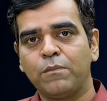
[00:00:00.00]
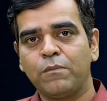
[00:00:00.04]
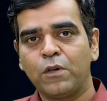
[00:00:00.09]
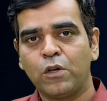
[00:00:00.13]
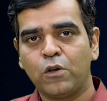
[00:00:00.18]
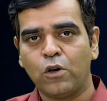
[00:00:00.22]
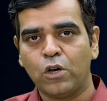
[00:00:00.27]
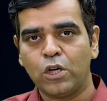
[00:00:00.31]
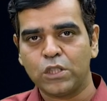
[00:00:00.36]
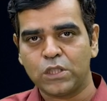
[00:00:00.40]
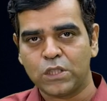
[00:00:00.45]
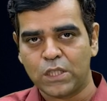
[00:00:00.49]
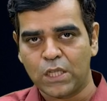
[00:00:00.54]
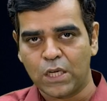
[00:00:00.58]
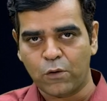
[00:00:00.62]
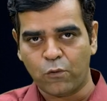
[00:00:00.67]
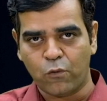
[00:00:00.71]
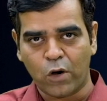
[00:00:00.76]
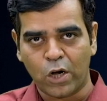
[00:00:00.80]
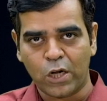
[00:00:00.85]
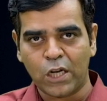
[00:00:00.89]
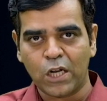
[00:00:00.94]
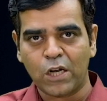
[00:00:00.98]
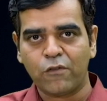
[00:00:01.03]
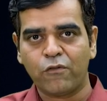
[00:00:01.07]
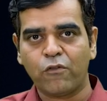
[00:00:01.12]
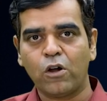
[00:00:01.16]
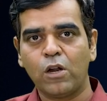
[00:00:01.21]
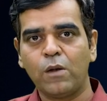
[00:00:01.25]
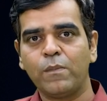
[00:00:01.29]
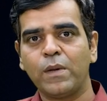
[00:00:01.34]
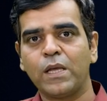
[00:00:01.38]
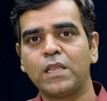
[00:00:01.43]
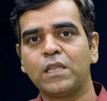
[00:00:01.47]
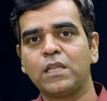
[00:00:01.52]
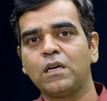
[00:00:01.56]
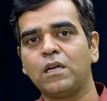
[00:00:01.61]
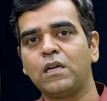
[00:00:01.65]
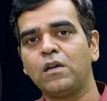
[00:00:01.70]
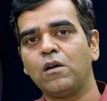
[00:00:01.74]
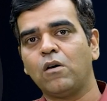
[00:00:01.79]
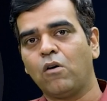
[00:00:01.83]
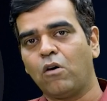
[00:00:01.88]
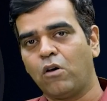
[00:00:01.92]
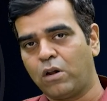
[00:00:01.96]
because the waterfall
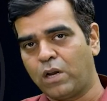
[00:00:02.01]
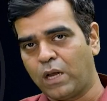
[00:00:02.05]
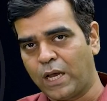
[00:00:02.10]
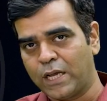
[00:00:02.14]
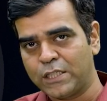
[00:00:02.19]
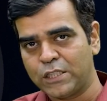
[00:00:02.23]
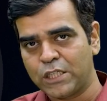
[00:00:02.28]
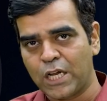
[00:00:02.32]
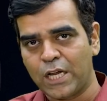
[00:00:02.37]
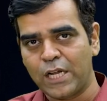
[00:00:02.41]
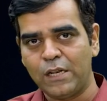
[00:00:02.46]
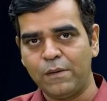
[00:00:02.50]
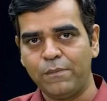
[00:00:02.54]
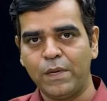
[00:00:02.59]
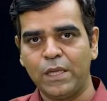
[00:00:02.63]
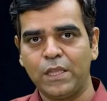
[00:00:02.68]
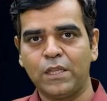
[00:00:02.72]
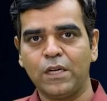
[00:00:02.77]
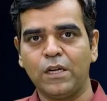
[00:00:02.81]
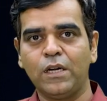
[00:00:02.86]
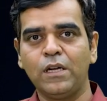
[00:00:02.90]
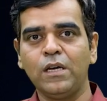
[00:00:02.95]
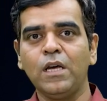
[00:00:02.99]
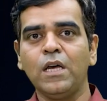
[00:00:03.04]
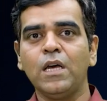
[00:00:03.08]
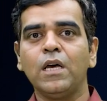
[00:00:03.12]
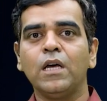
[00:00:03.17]
method or agile method,